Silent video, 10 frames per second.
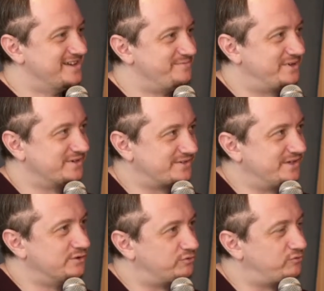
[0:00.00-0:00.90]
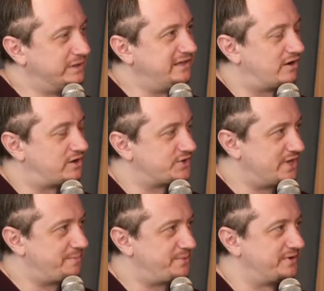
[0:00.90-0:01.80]
because you really are
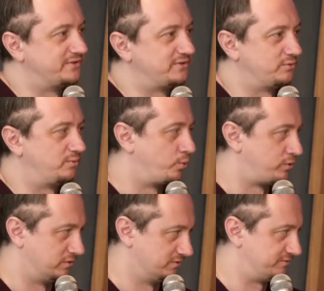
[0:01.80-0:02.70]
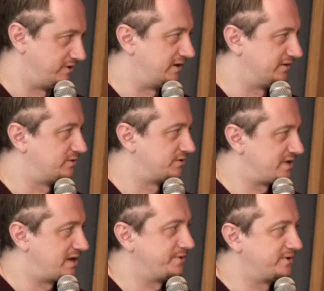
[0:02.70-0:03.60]
stepping into a world, right? You're
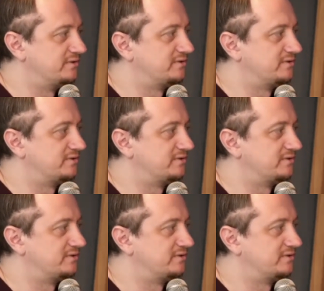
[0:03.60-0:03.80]
stepping into